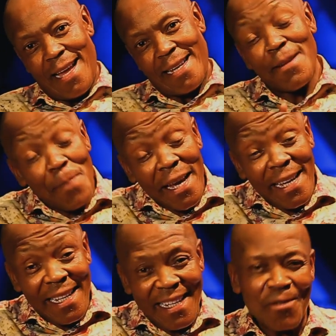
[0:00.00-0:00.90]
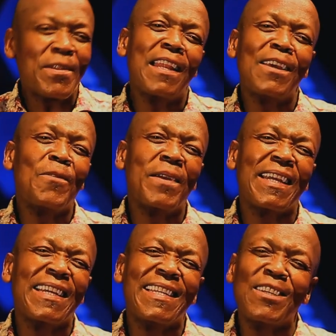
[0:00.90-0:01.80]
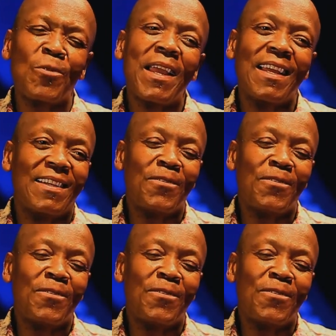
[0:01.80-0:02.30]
Dipe you na leng wearing it is well.